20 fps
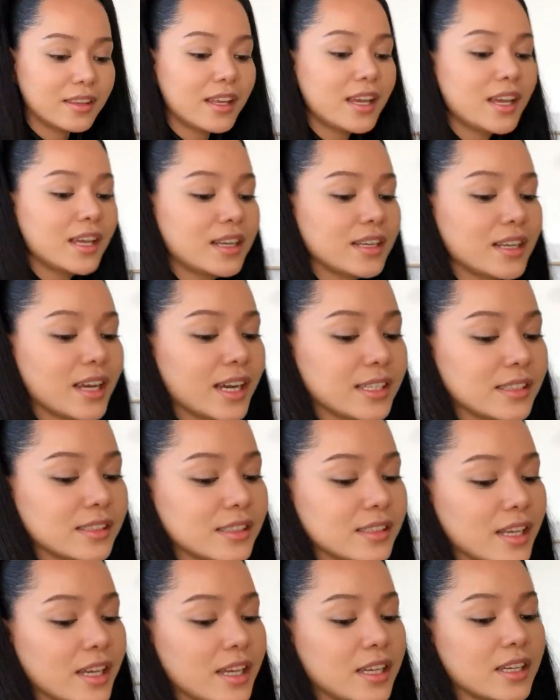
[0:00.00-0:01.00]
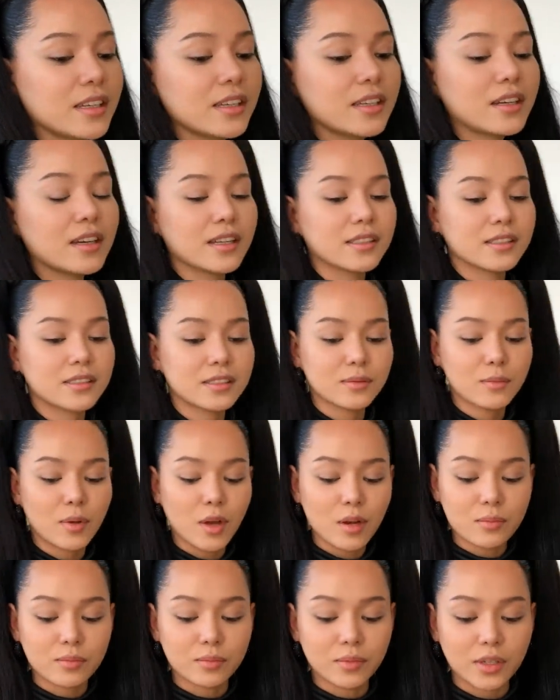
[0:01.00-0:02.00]
then I take a
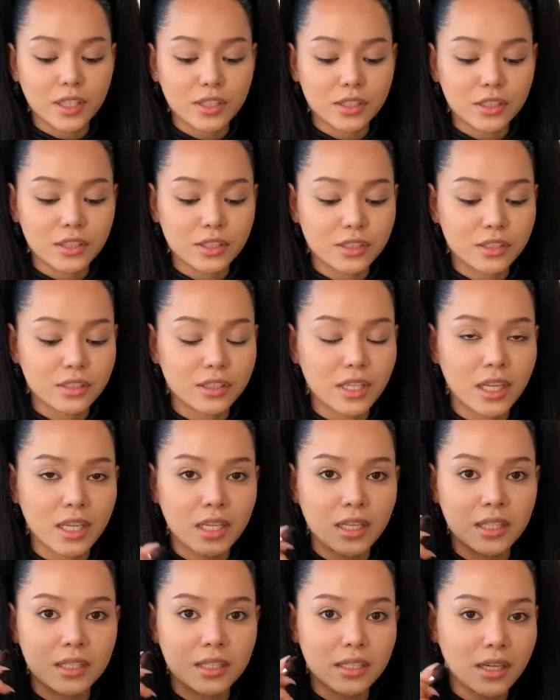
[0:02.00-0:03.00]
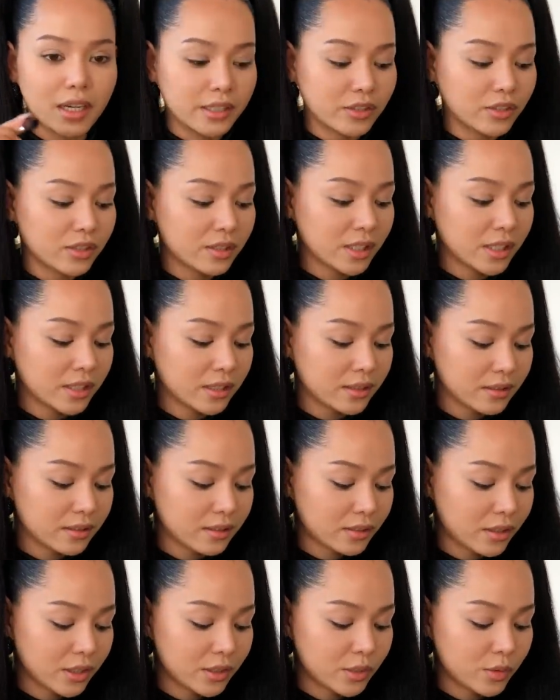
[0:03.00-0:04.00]
small brush and I just like
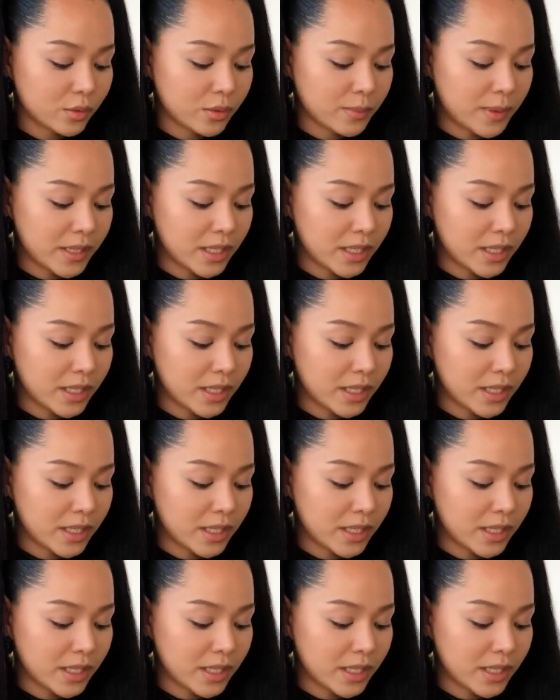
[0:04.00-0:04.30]
contour my